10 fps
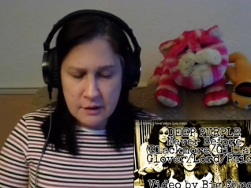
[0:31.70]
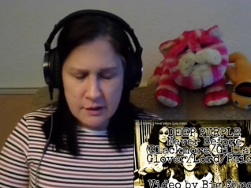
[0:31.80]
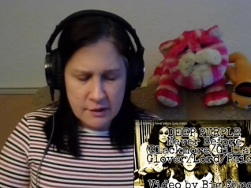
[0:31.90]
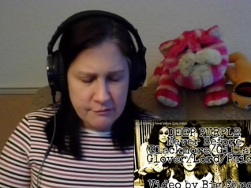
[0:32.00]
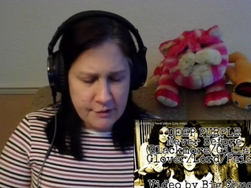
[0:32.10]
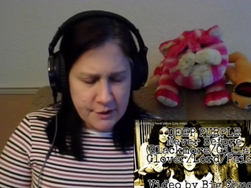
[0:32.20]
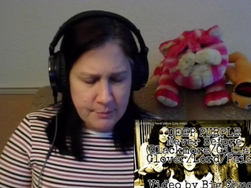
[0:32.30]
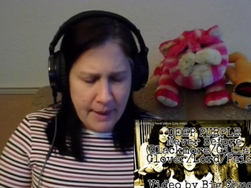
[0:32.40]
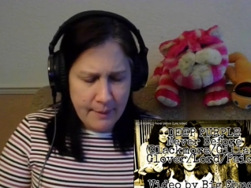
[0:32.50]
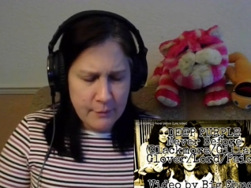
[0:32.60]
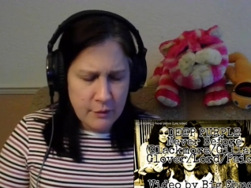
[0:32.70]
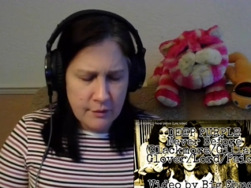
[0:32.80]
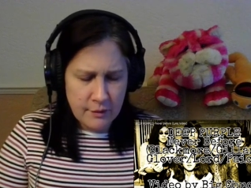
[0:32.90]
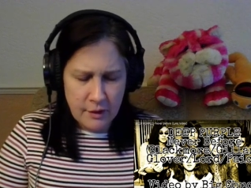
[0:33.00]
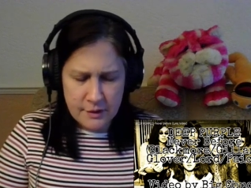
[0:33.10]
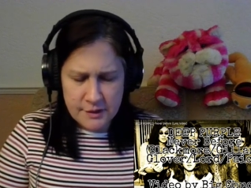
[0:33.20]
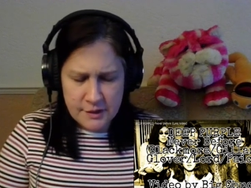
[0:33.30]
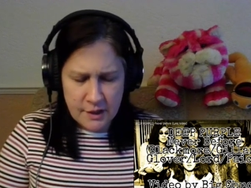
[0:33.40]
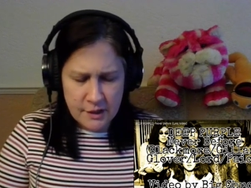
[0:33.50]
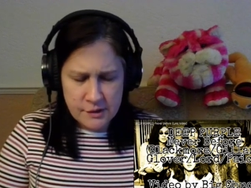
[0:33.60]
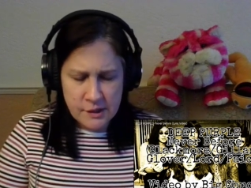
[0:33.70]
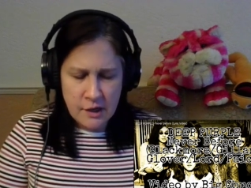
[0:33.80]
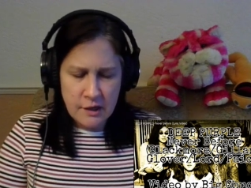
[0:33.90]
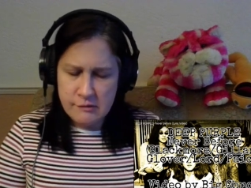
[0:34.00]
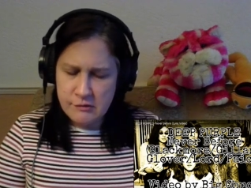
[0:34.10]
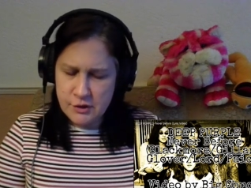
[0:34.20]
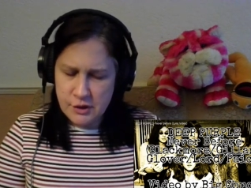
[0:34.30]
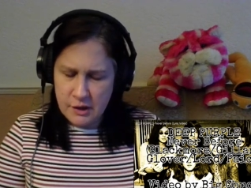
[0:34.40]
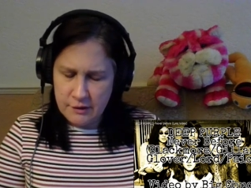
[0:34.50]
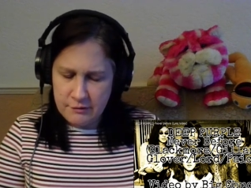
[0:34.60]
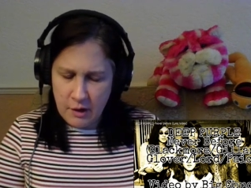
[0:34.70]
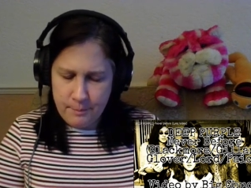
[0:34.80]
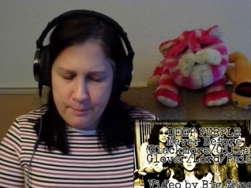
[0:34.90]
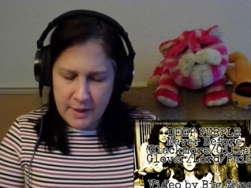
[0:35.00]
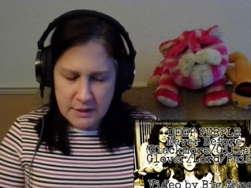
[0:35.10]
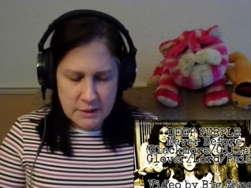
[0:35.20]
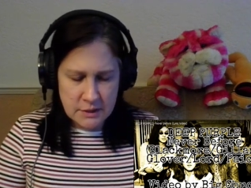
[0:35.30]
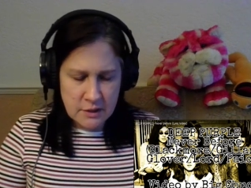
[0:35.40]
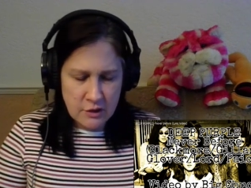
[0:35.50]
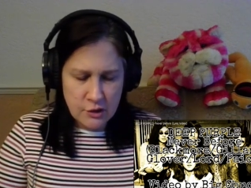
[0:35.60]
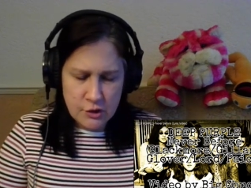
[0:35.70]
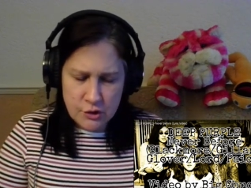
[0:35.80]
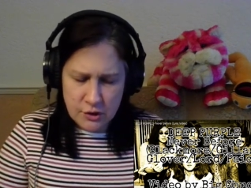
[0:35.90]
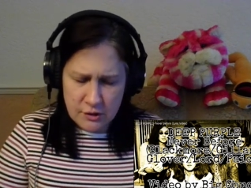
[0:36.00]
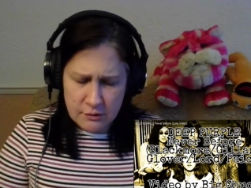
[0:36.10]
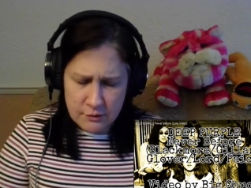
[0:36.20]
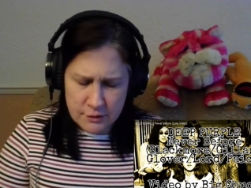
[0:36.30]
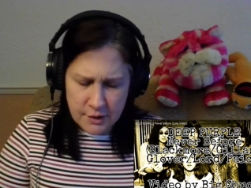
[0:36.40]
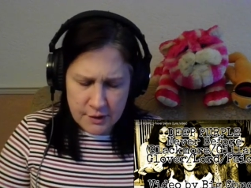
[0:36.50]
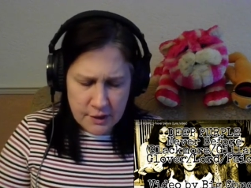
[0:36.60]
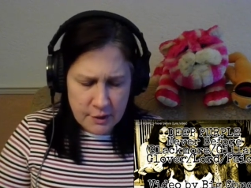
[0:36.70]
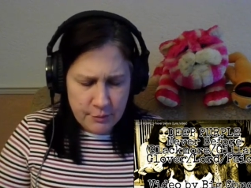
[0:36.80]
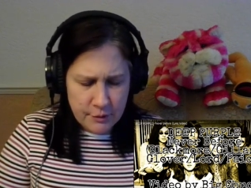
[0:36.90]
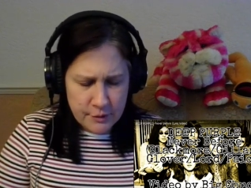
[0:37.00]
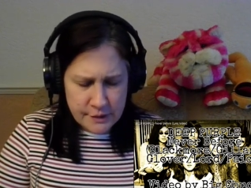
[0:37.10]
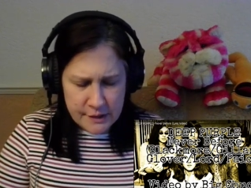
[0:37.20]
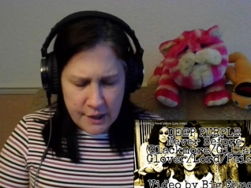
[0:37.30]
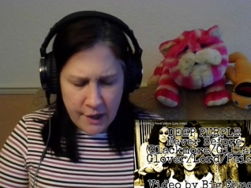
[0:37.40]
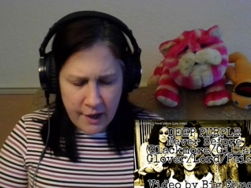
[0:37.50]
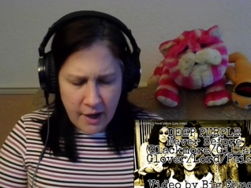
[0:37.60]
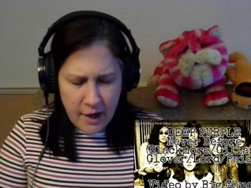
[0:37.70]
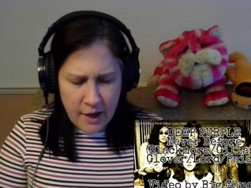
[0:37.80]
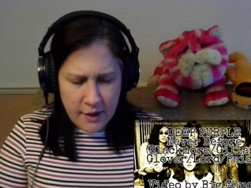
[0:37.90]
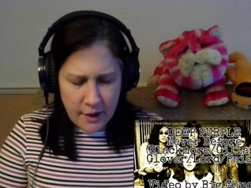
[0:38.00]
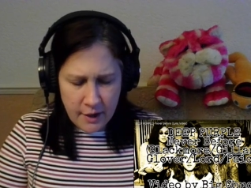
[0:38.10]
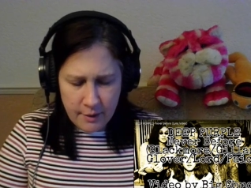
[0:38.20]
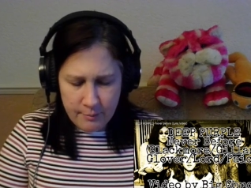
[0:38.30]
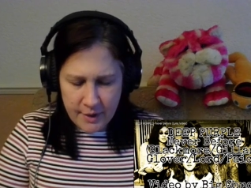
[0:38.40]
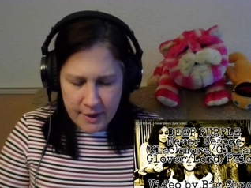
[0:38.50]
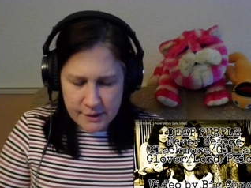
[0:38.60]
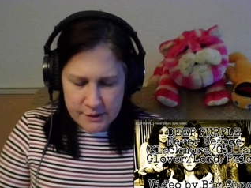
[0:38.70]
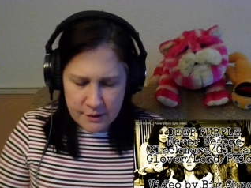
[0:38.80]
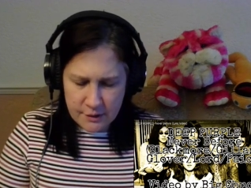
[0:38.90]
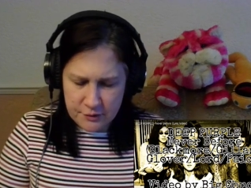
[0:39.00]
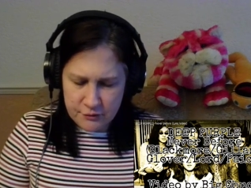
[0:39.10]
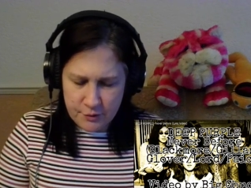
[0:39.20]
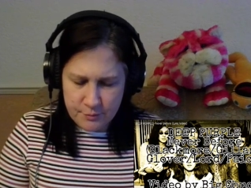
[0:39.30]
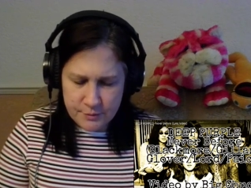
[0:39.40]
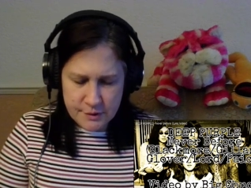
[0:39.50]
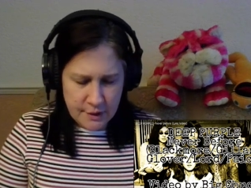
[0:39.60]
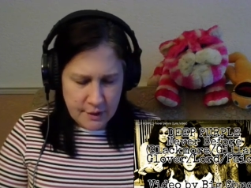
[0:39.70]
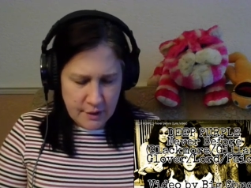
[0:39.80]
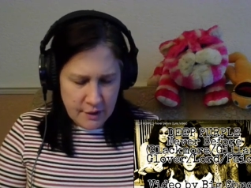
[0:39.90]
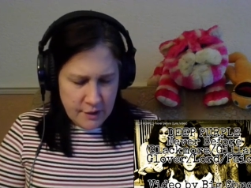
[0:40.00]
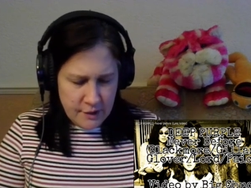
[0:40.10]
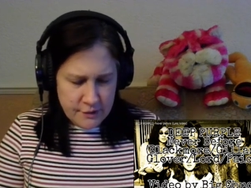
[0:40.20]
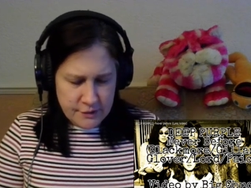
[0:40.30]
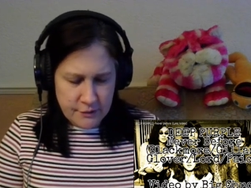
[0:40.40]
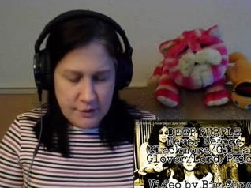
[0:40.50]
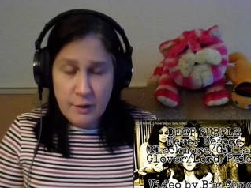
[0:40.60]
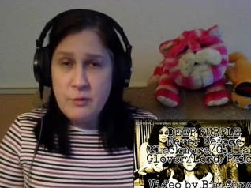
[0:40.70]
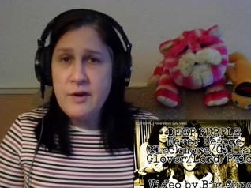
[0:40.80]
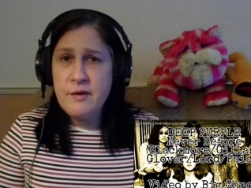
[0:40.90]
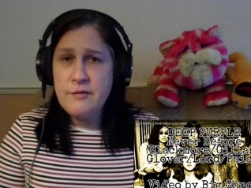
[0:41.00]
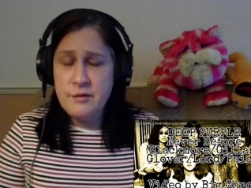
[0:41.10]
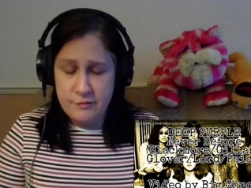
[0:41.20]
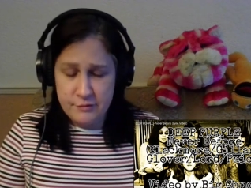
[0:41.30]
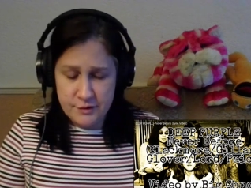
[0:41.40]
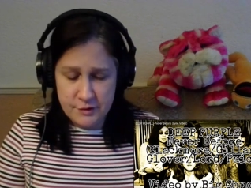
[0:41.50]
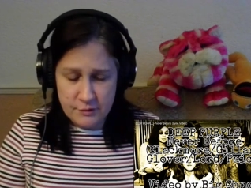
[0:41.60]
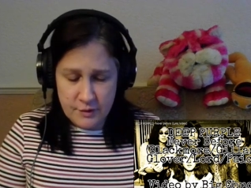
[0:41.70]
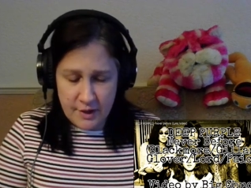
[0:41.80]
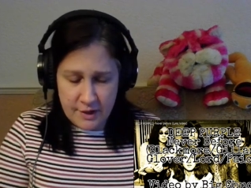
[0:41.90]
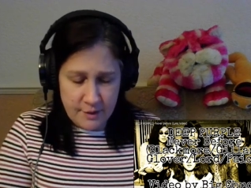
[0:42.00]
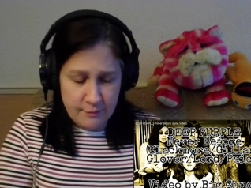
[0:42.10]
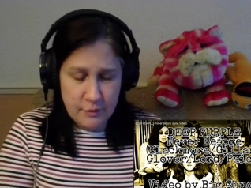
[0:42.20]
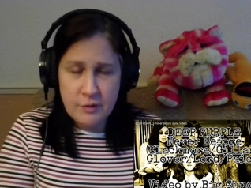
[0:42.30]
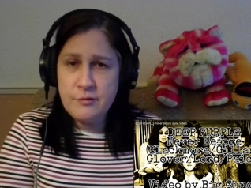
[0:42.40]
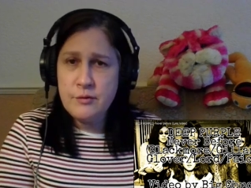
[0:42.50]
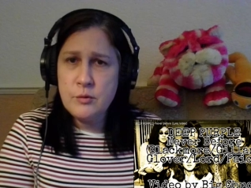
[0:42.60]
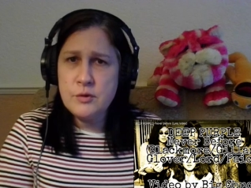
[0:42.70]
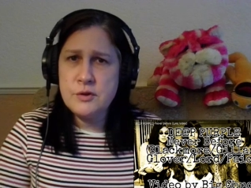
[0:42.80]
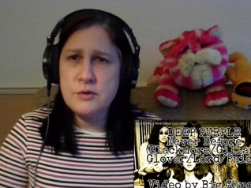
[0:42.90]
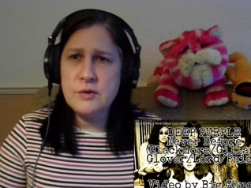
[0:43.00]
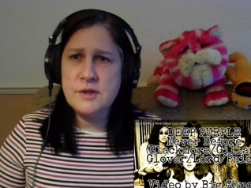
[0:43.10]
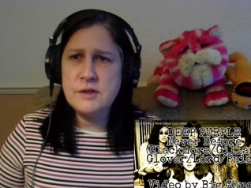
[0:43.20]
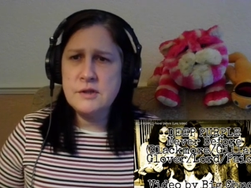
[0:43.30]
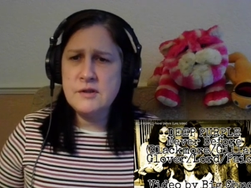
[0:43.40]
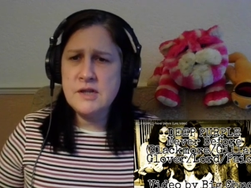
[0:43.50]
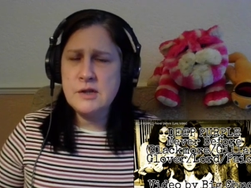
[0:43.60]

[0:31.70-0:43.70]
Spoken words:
Richie Blackmore on guitars, Roger Glover on bass, John Lord on the keyboards, and Ian Paice on drums. So yeah, without further ado, I'm looking forward to listening to this.